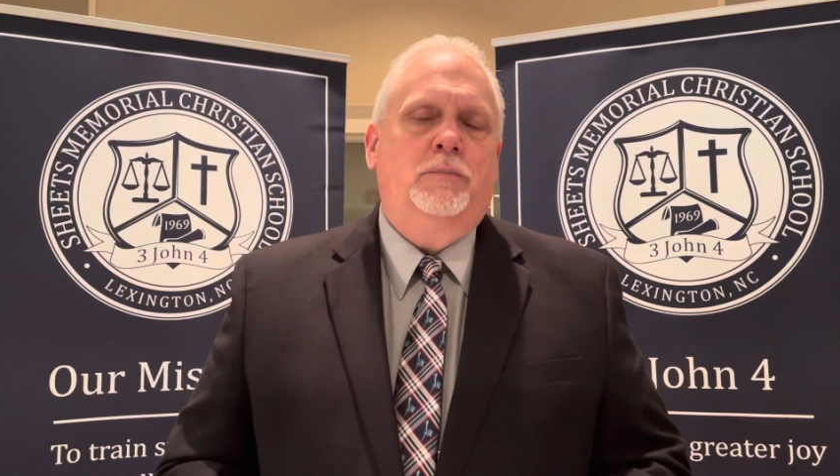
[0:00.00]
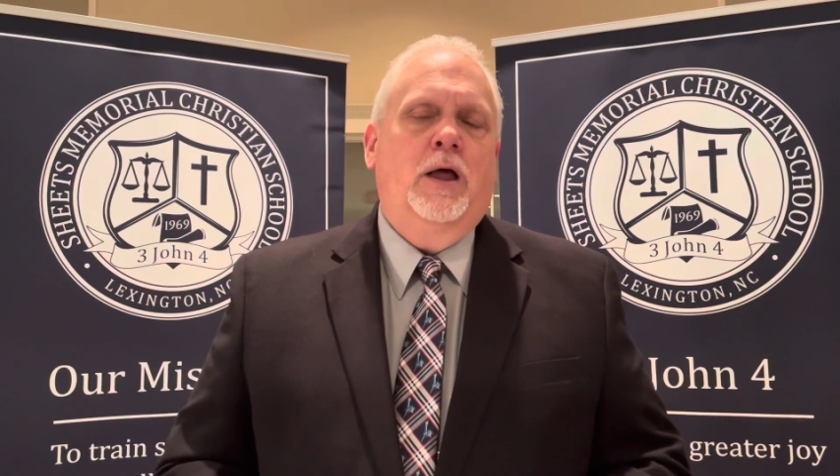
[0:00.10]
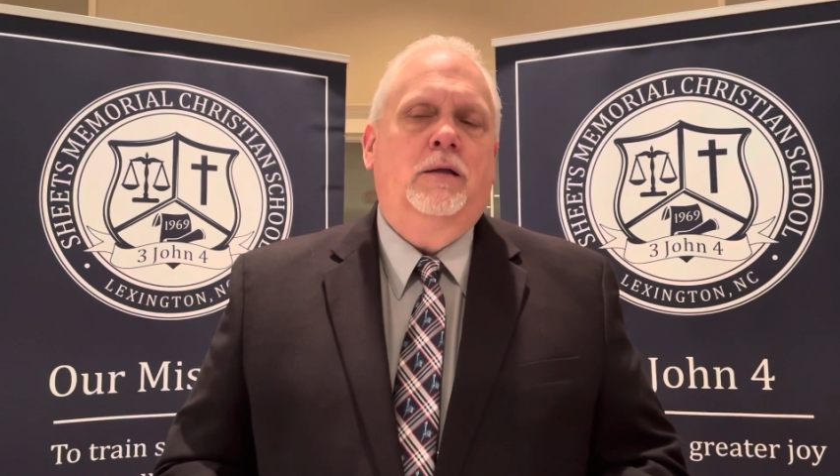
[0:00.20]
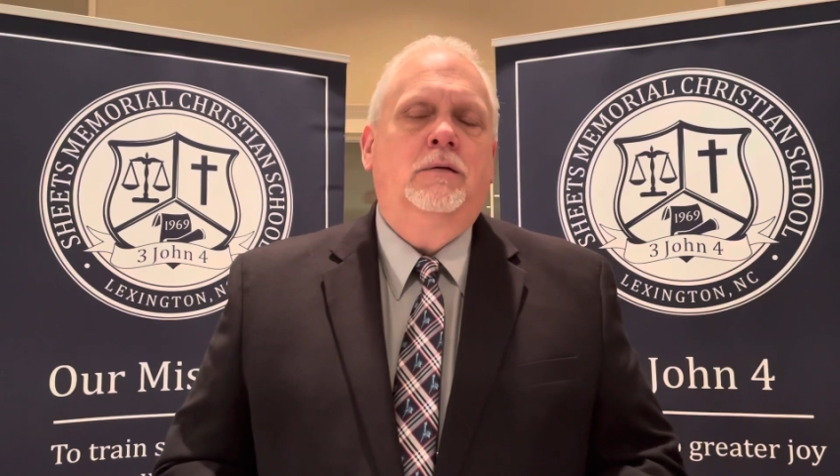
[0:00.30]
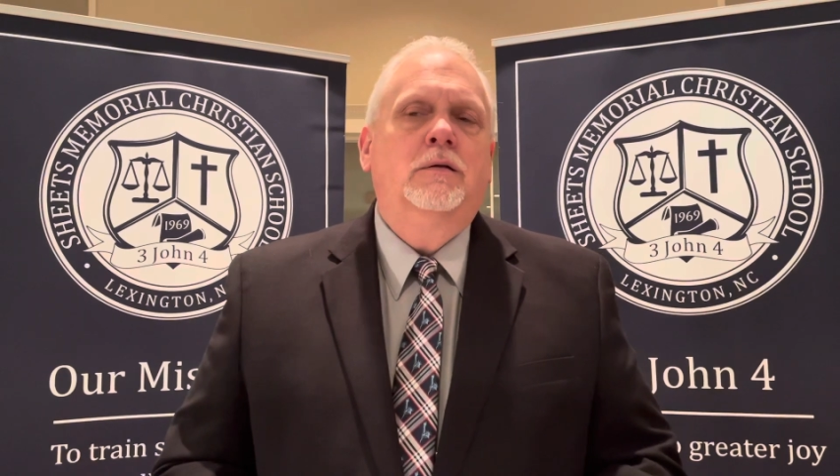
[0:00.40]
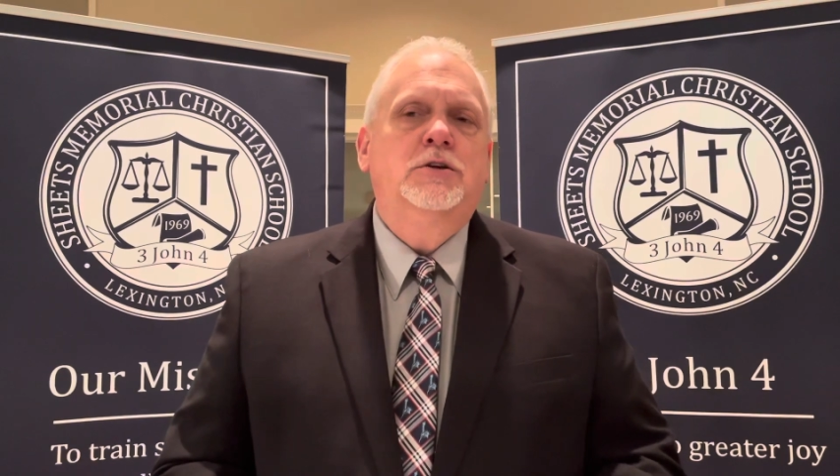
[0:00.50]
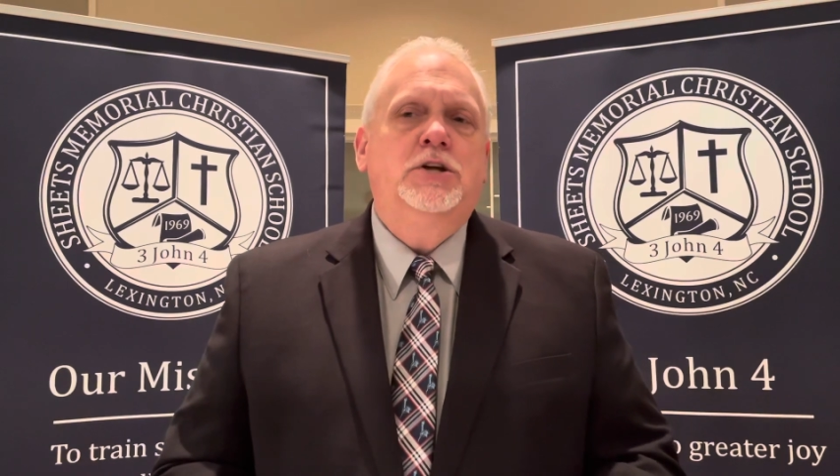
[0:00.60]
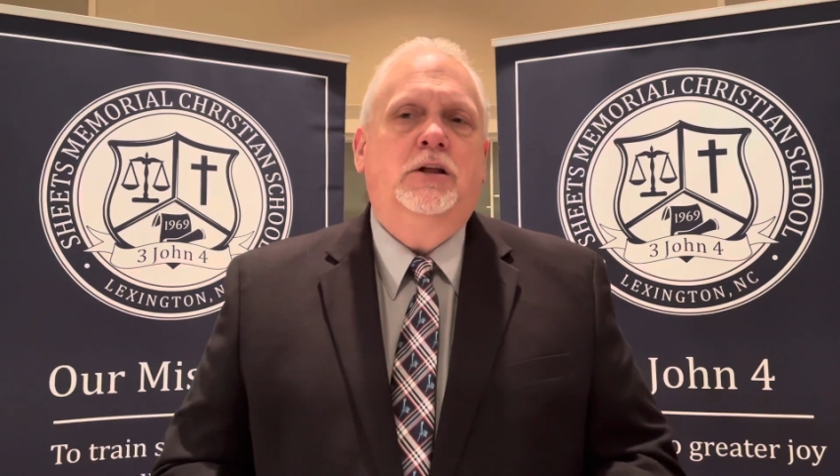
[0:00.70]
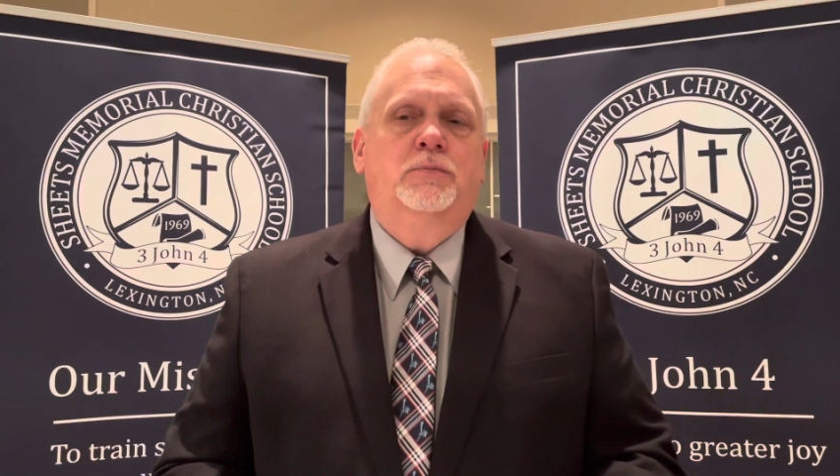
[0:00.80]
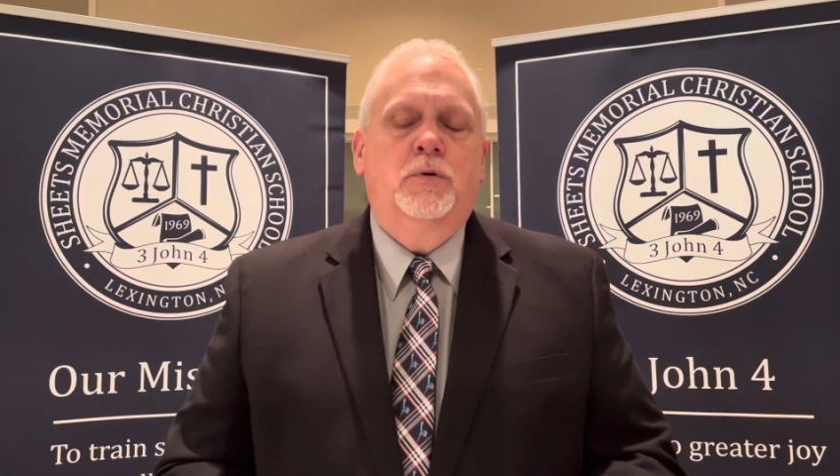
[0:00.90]
at
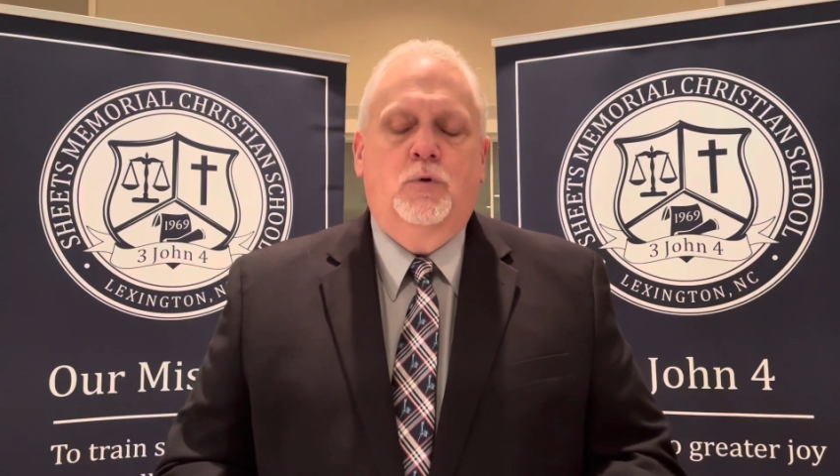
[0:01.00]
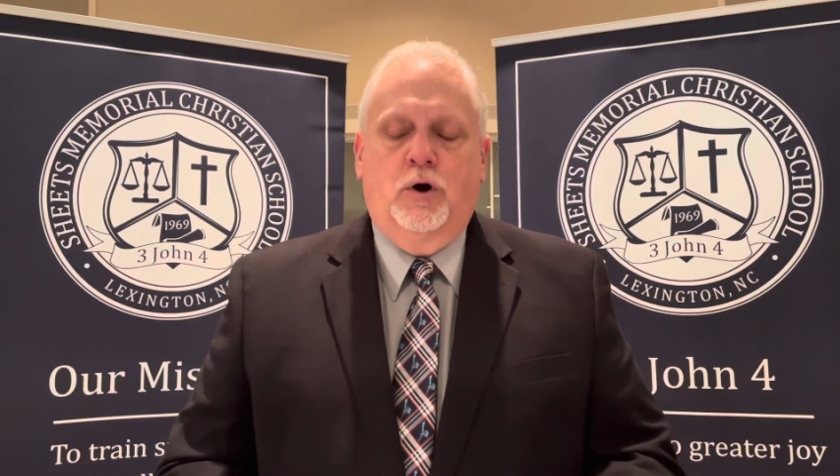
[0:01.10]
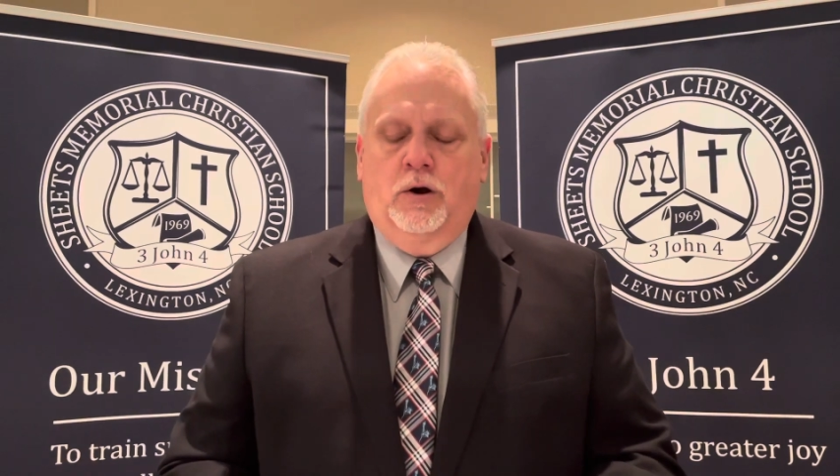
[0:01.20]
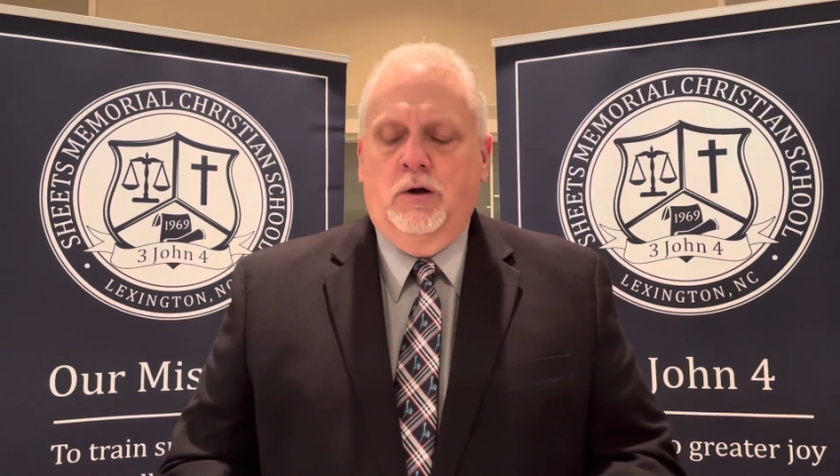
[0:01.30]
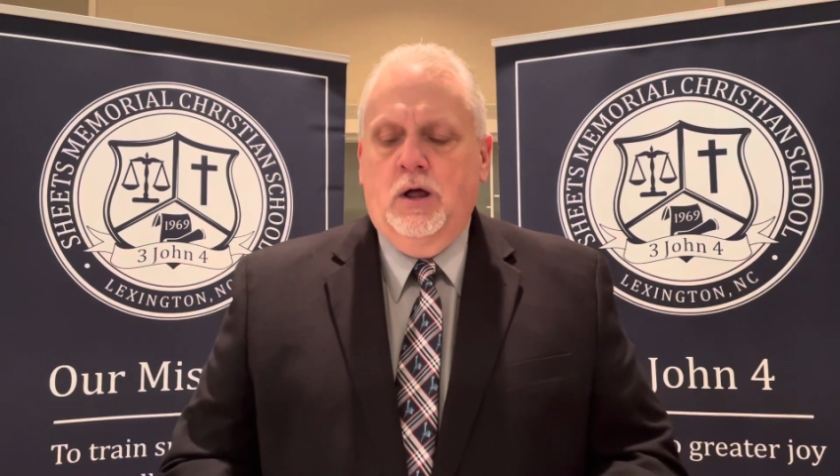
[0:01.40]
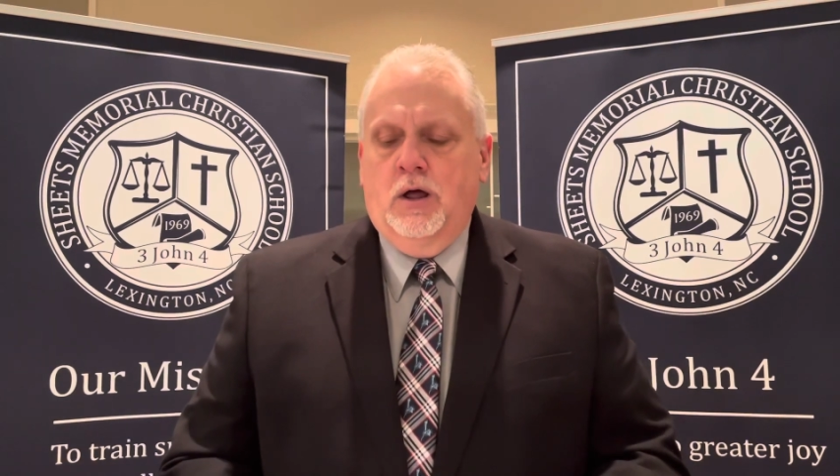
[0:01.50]
Sheets Memorial.